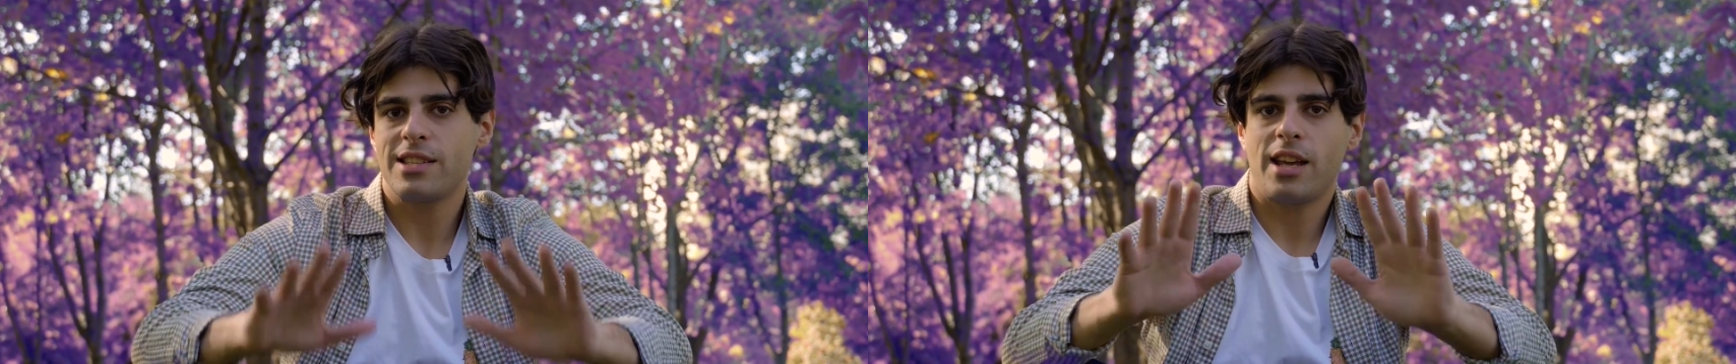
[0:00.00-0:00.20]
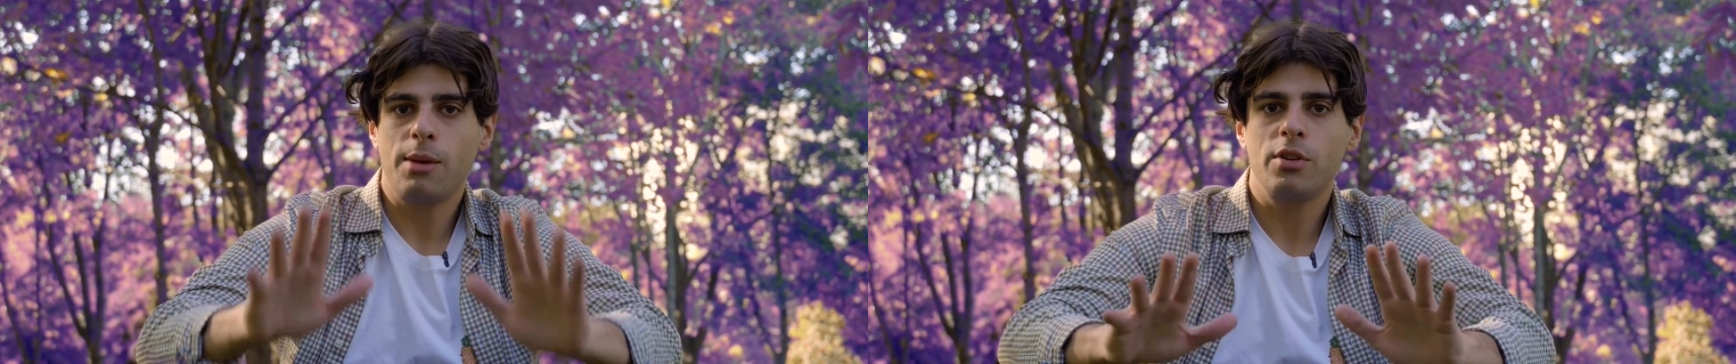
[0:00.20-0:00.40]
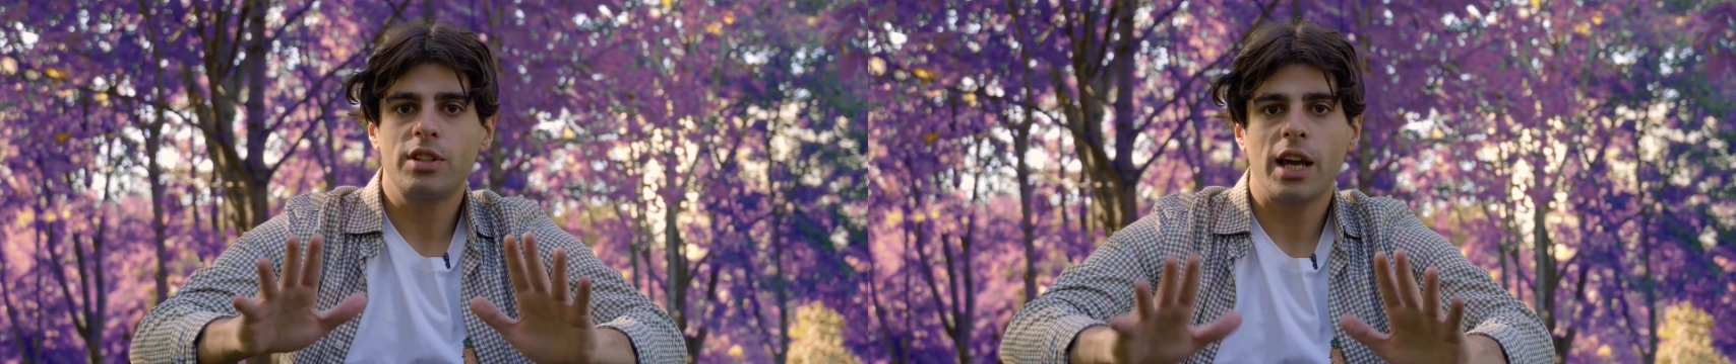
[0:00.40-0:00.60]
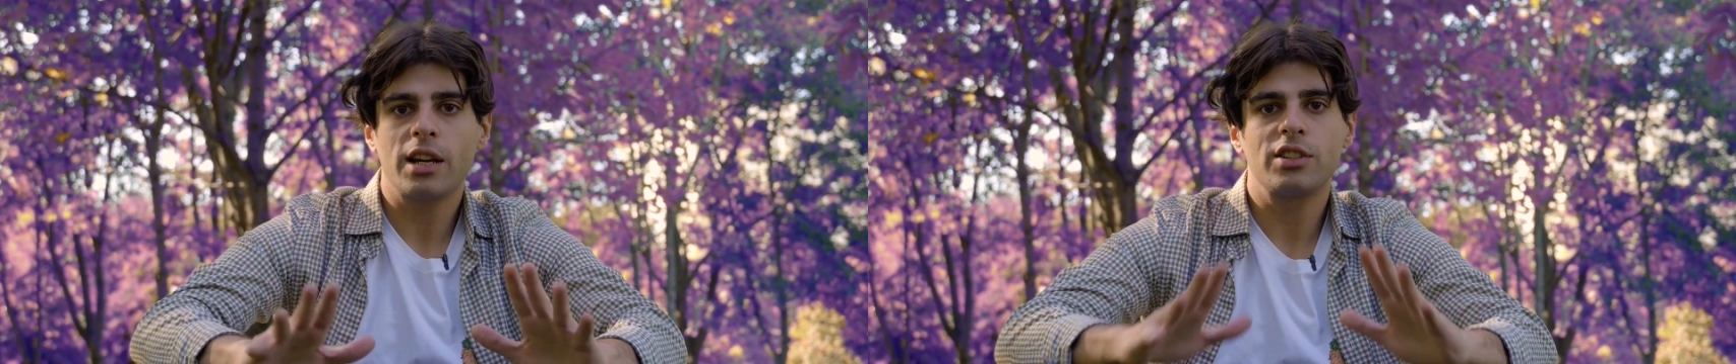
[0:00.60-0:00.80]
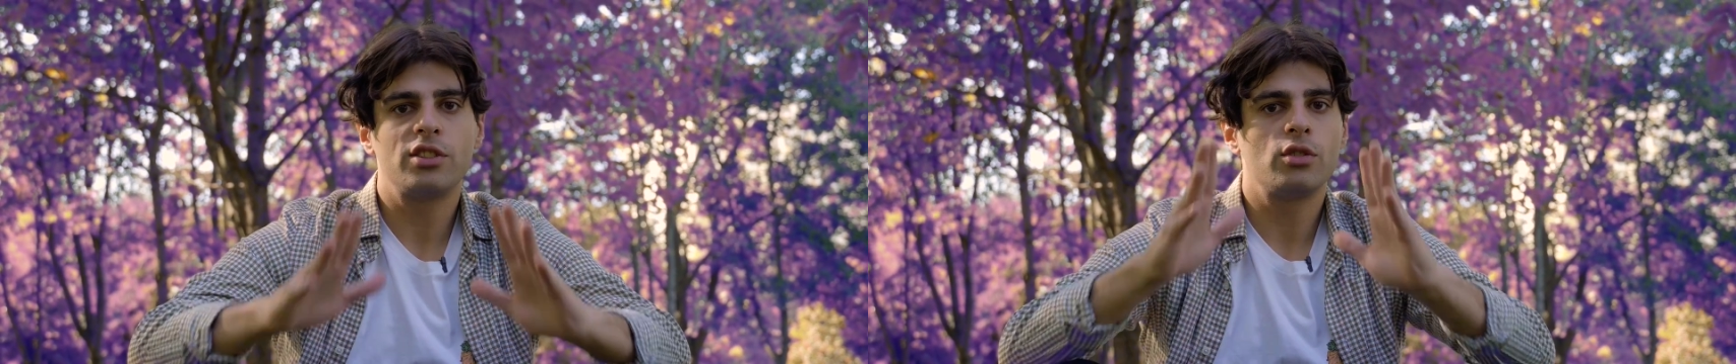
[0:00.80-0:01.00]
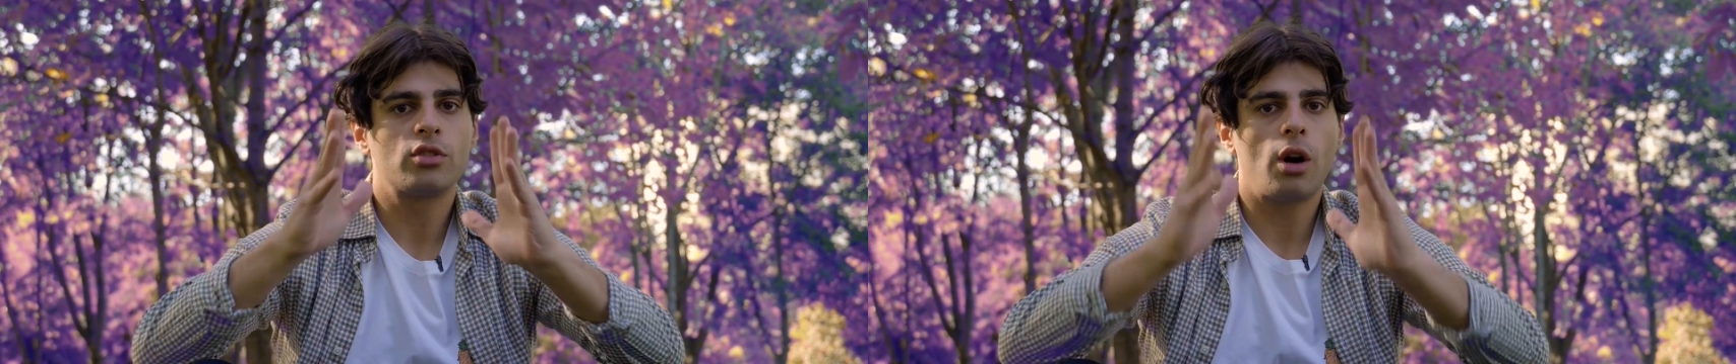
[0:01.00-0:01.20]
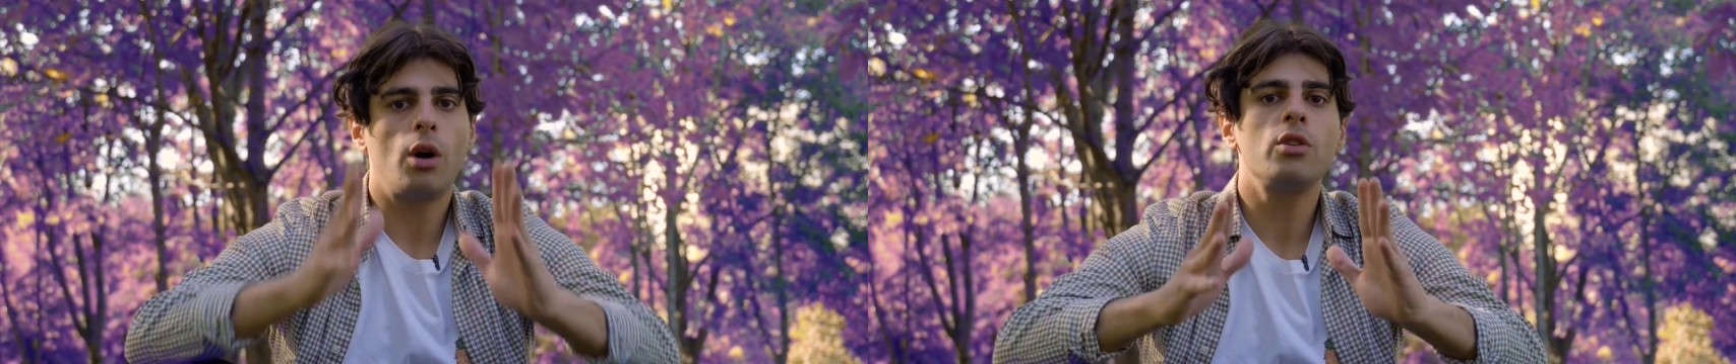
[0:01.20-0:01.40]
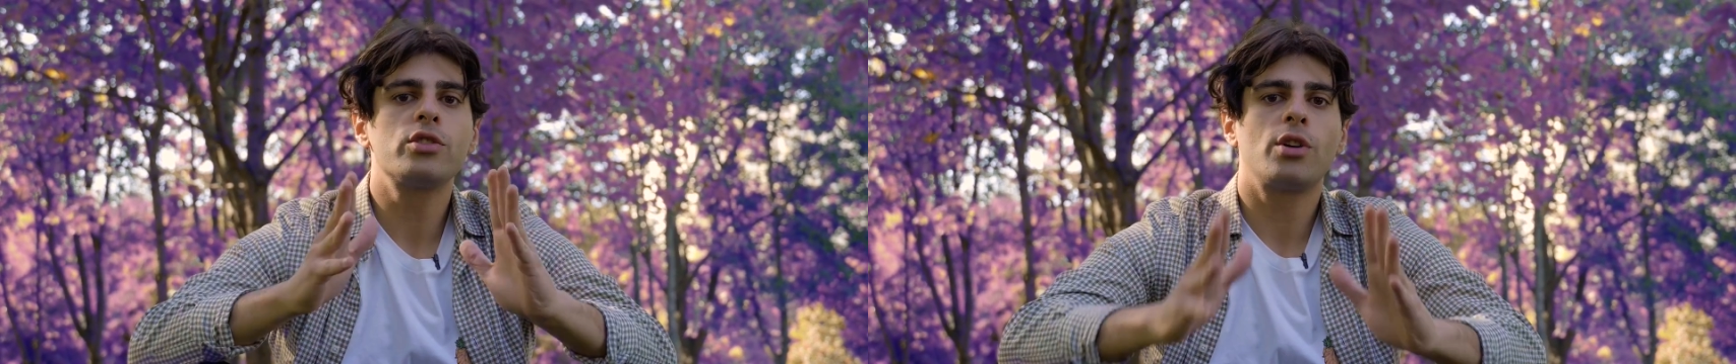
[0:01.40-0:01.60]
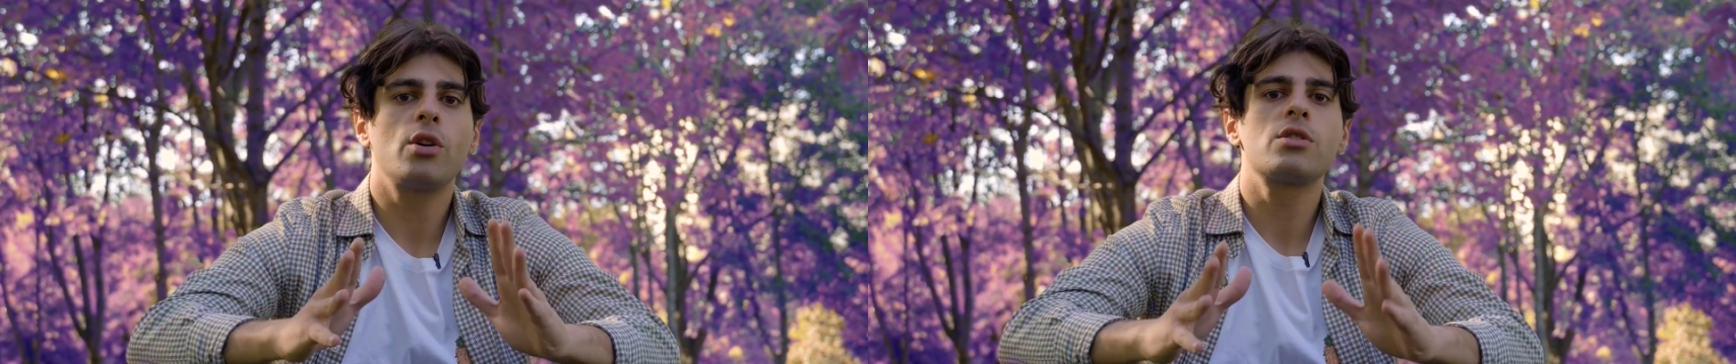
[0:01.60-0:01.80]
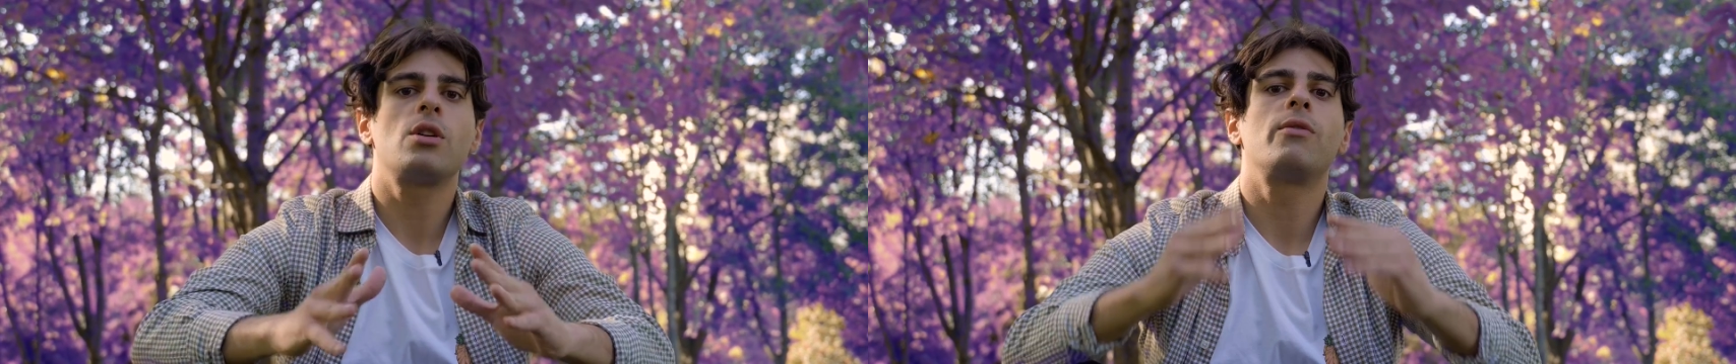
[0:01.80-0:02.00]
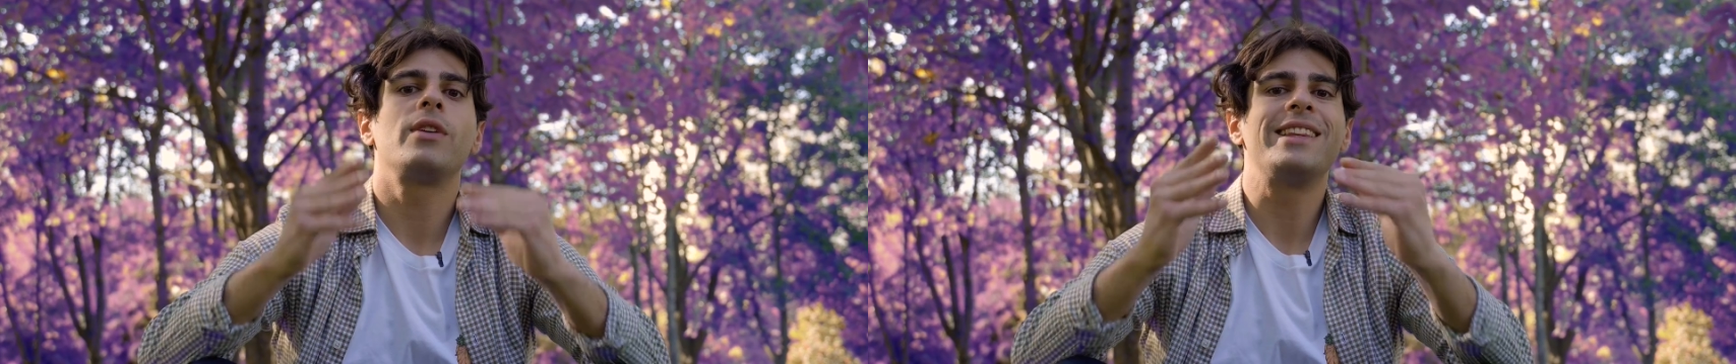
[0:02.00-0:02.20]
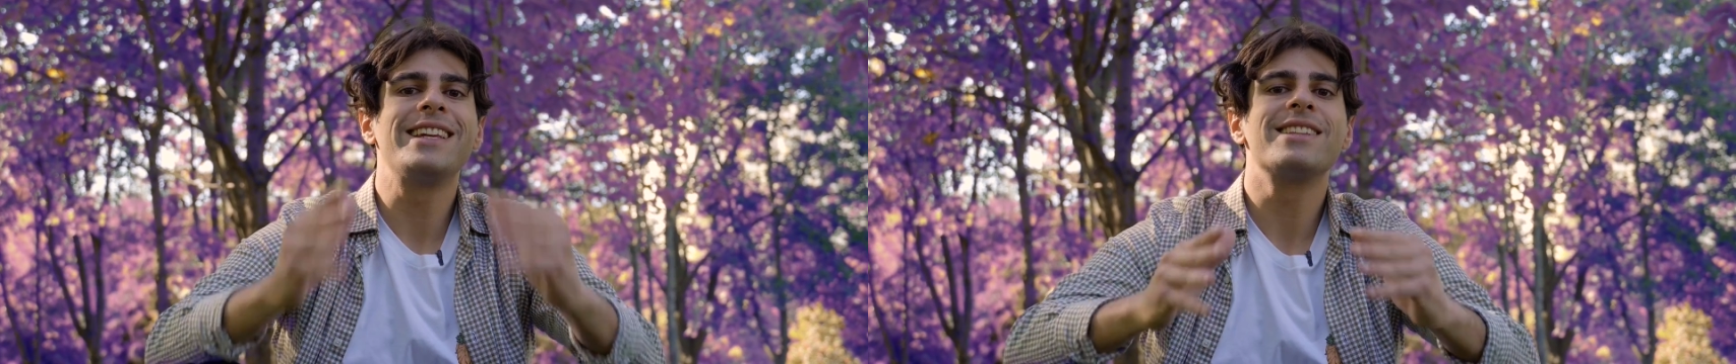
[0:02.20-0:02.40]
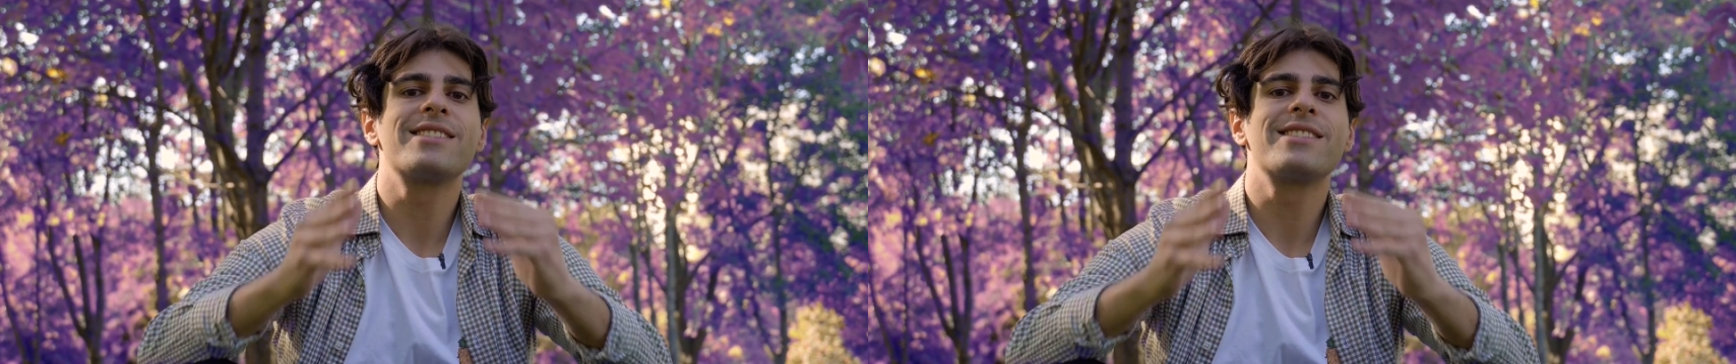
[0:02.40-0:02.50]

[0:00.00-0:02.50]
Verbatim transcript: cyber attackers use all sorts of illegal